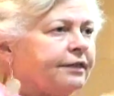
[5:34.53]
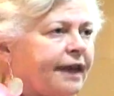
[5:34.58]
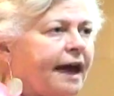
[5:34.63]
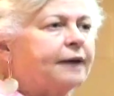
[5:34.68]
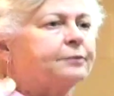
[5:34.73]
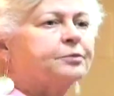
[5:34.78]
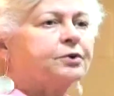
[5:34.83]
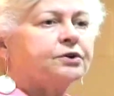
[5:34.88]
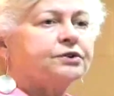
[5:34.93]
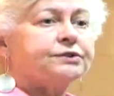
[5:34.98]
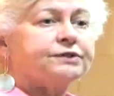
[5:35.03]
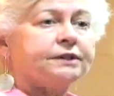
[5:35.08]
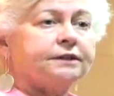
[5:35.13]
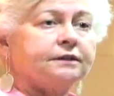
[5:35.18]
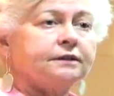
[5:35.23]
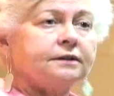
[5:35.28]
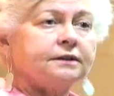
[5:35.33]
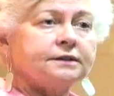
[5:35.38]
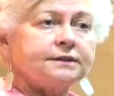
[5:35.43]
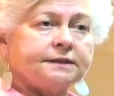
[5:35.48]
that
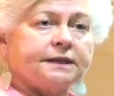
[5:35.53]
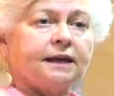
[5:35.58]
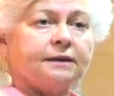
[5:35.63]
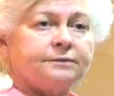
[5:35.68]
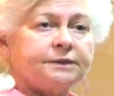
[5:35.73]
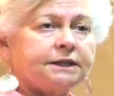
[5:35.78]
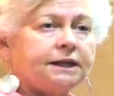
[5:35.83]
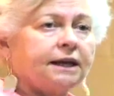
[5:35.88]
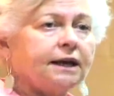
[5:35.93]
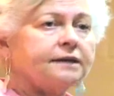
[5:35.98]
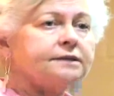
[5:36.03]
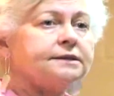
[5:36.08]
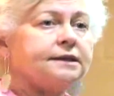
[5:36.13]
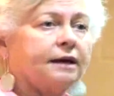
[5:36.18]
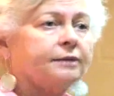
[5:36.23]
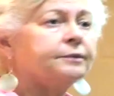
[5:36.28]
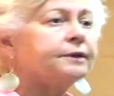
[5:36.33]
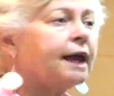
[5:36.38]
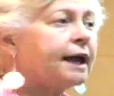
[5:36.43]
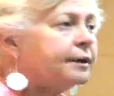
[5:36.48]
person the same
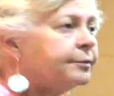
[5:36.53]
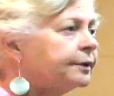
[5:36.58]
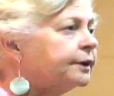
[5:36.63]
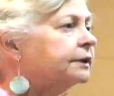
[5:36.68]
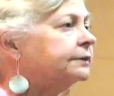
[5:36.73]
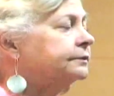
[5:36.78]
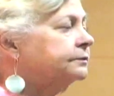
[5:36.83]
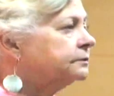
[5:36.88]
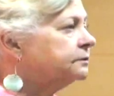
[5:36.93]
DSM label?